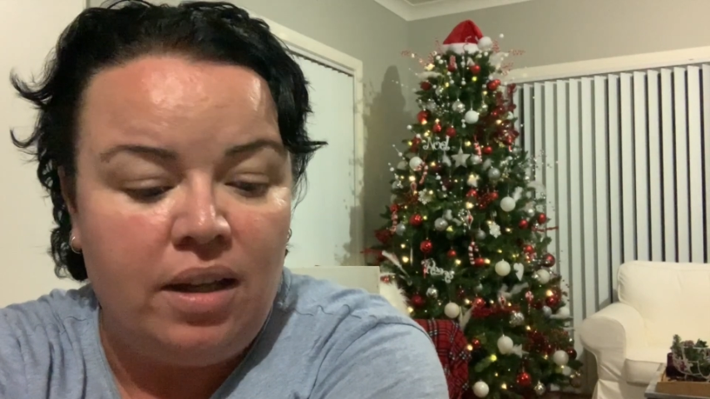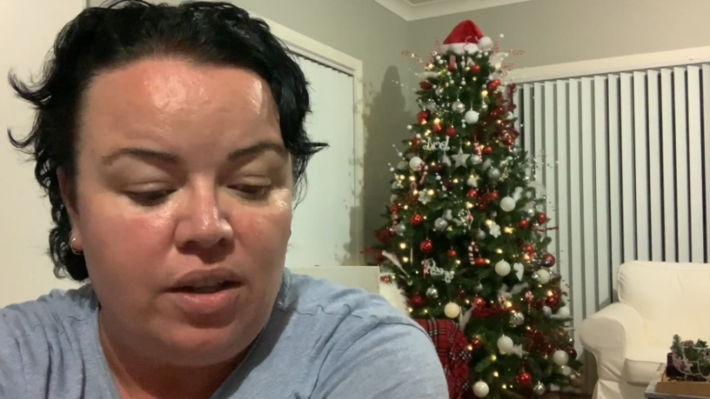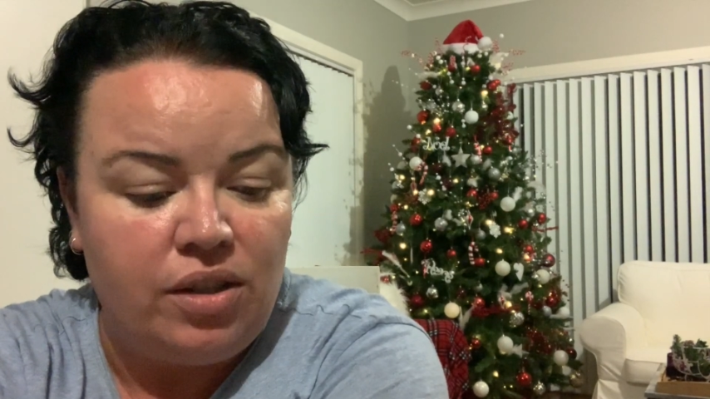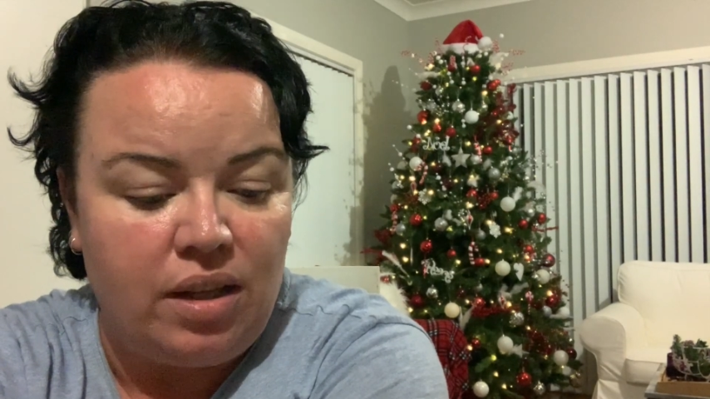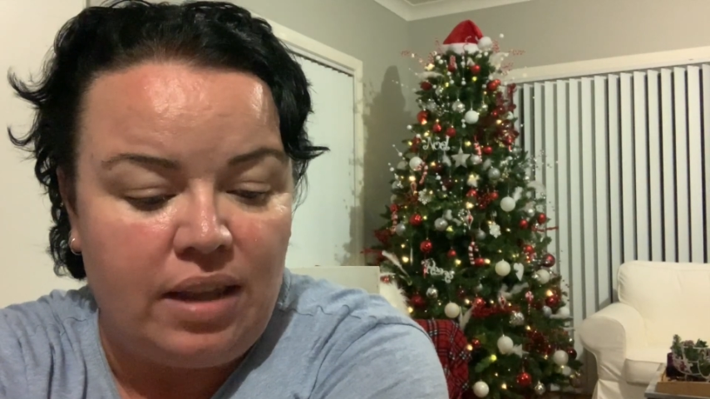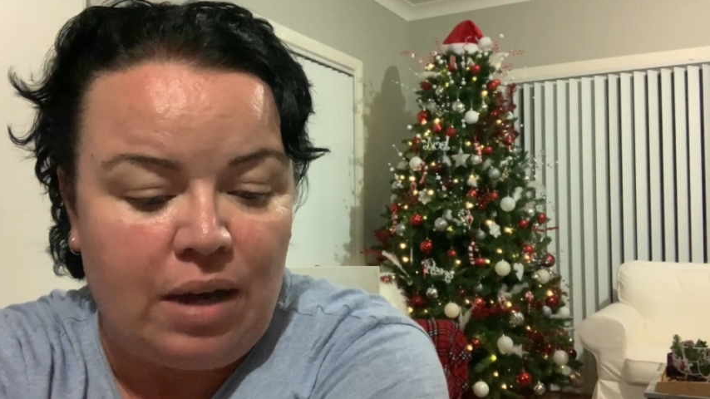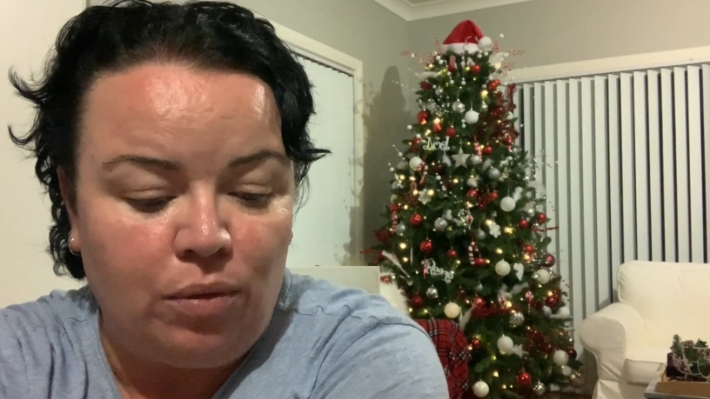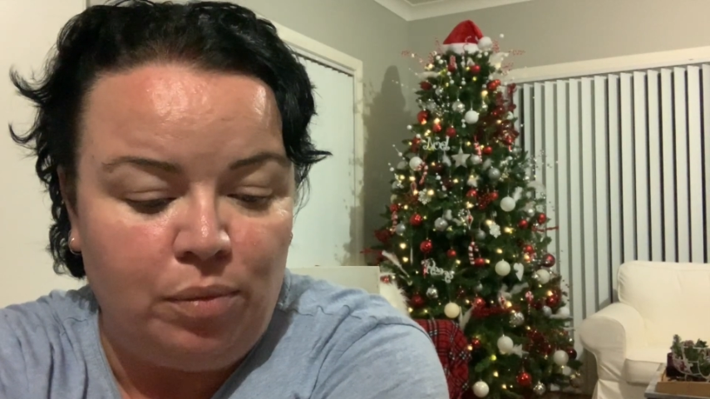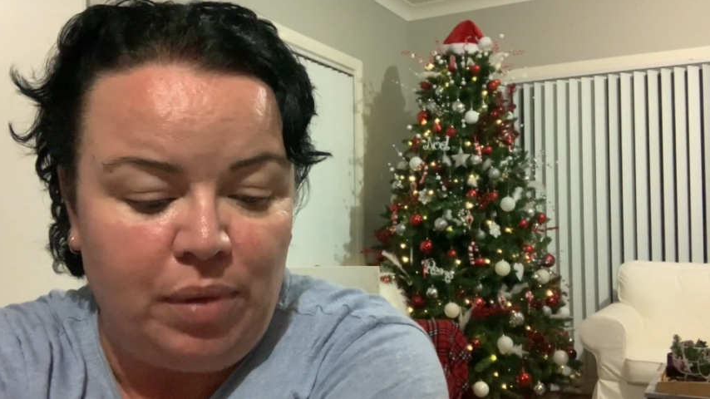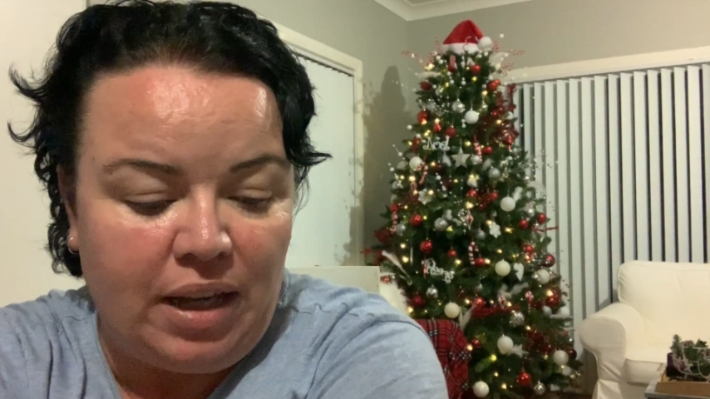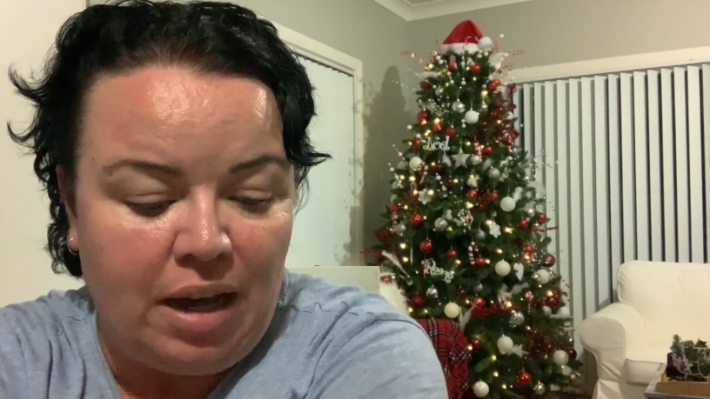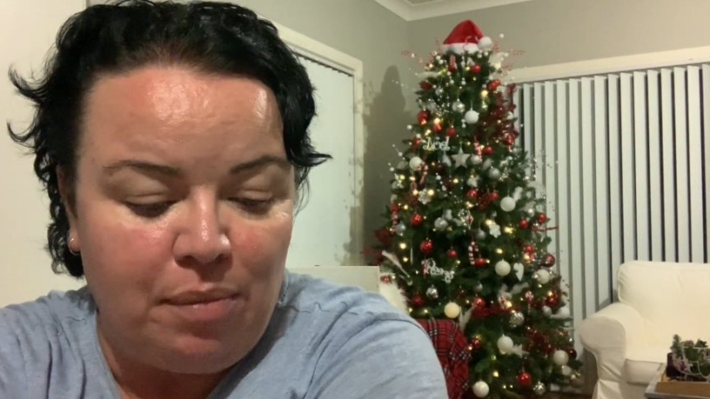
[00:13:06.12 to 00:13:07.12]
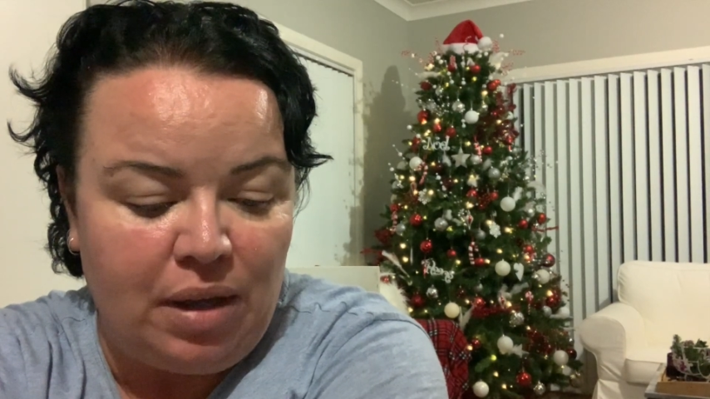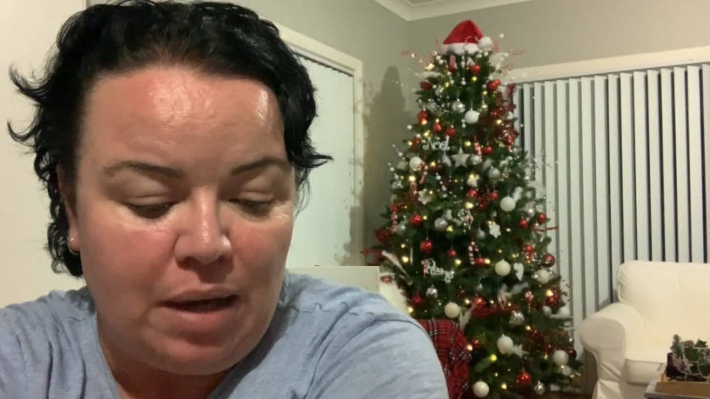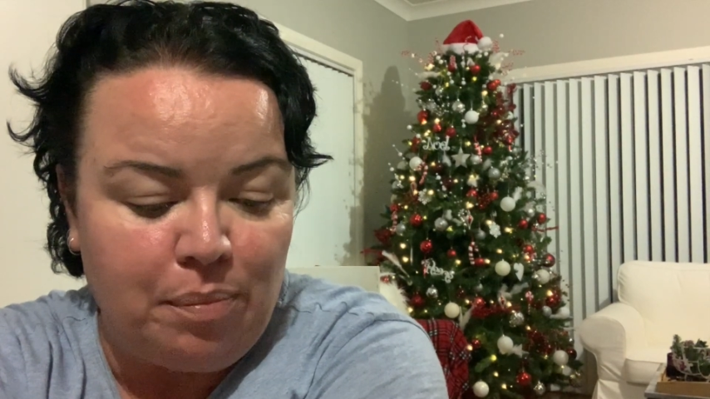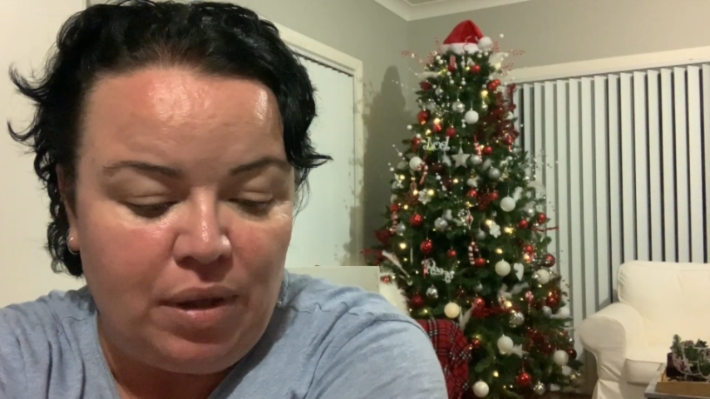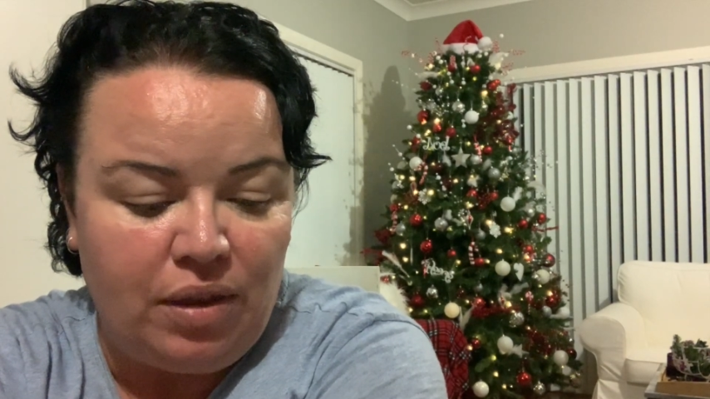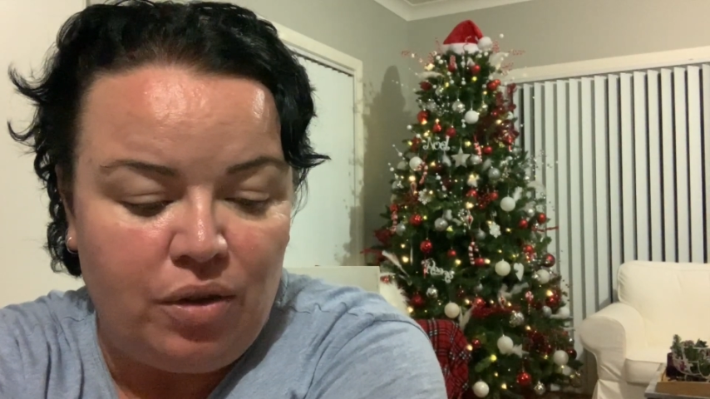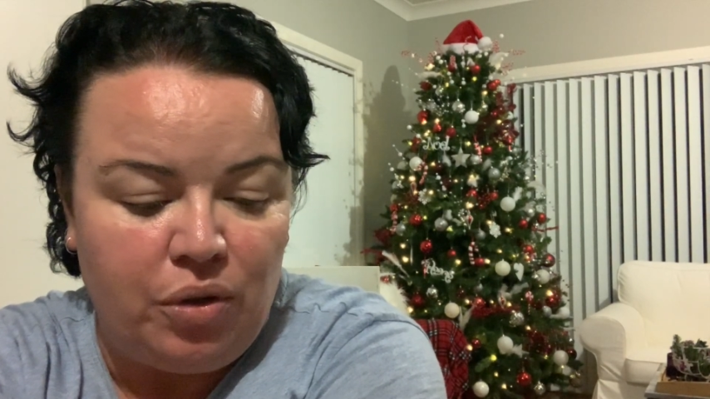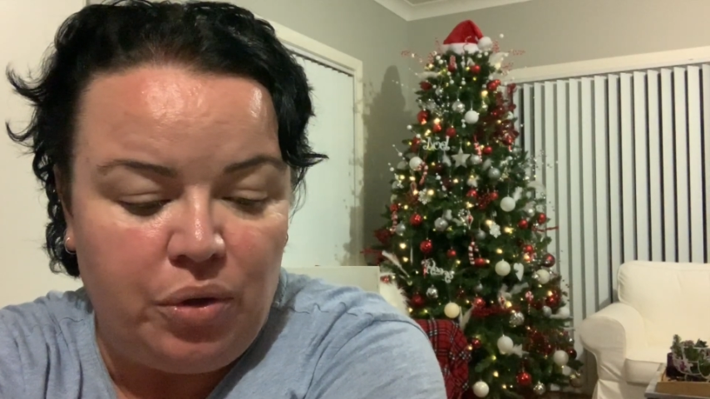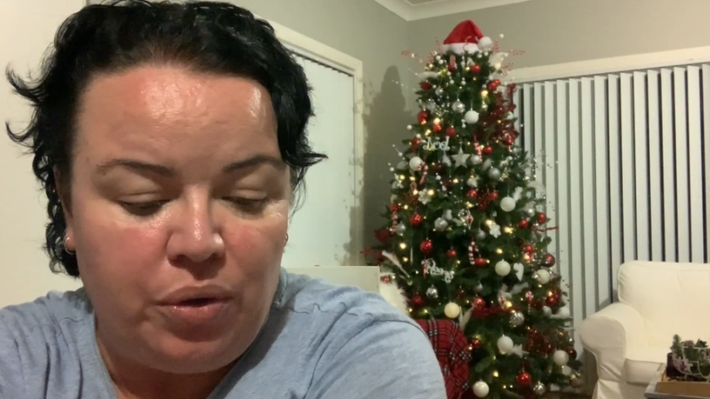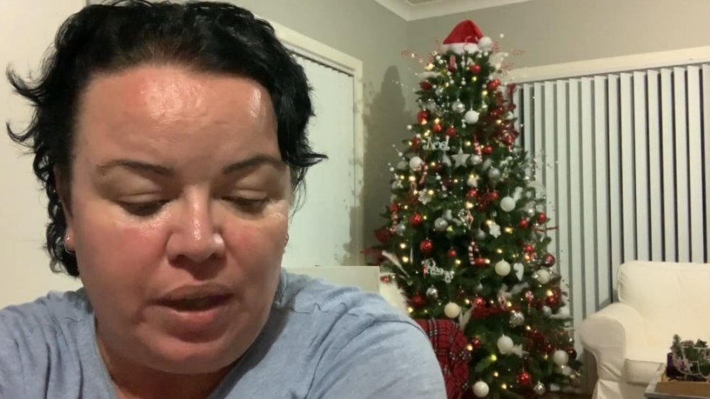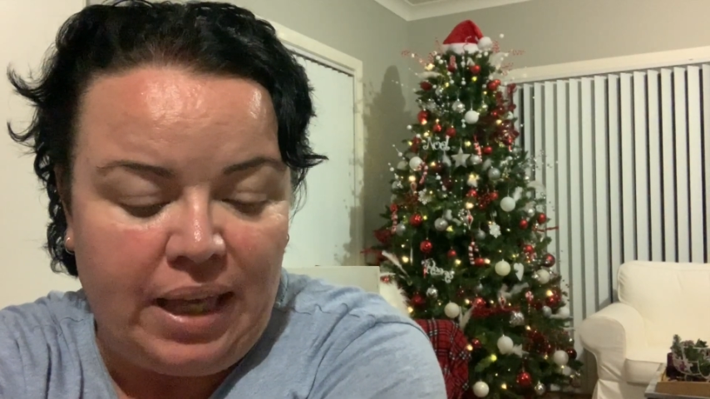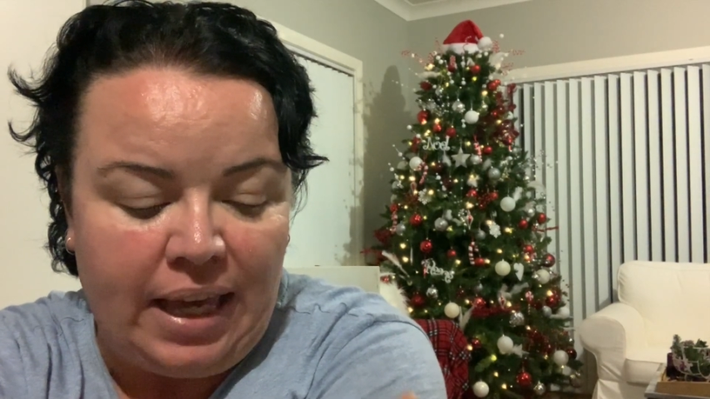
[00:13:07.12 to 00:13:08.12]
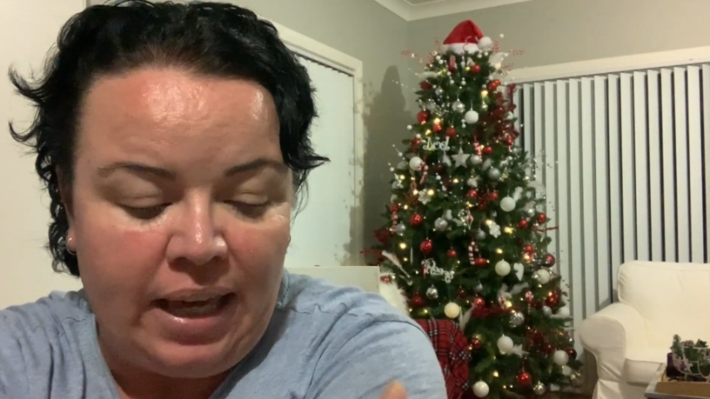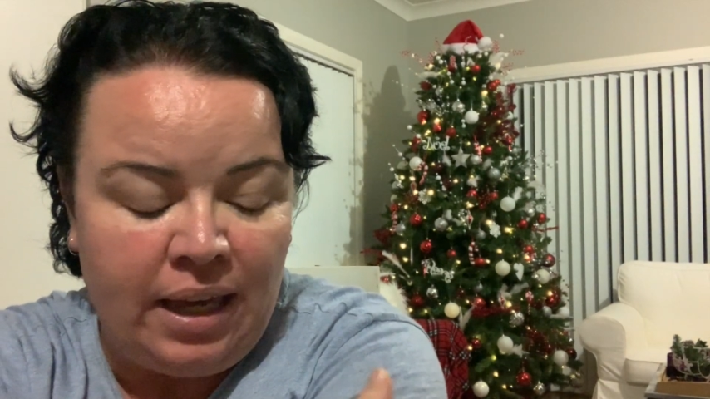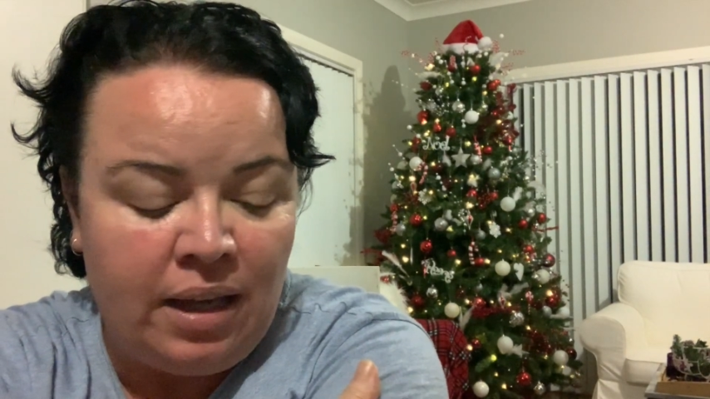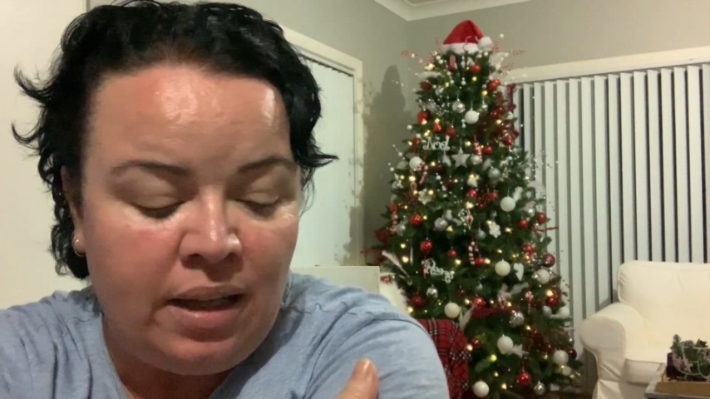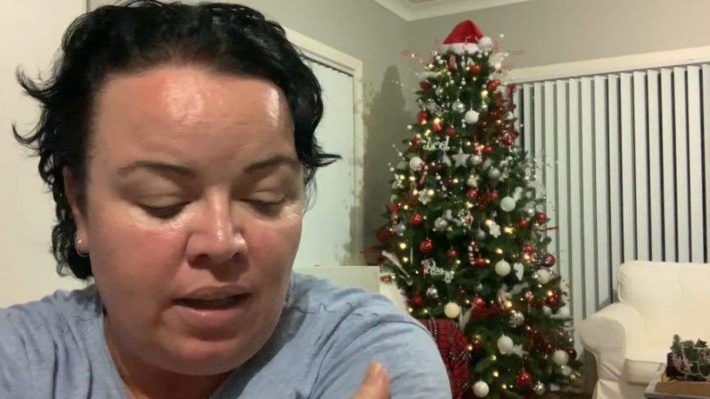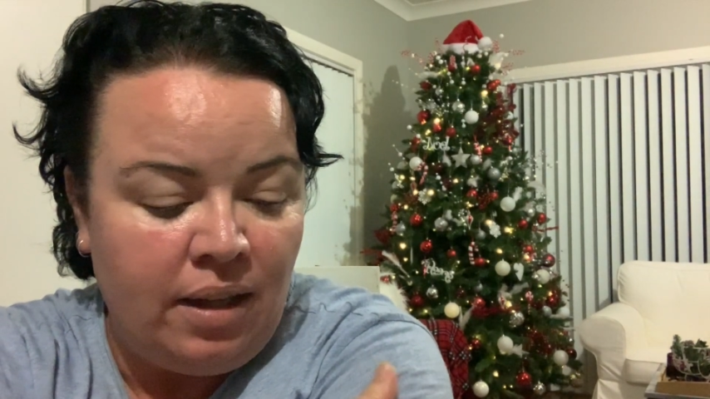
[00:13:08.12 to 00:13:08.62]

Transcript: So that will be coming up in the new year.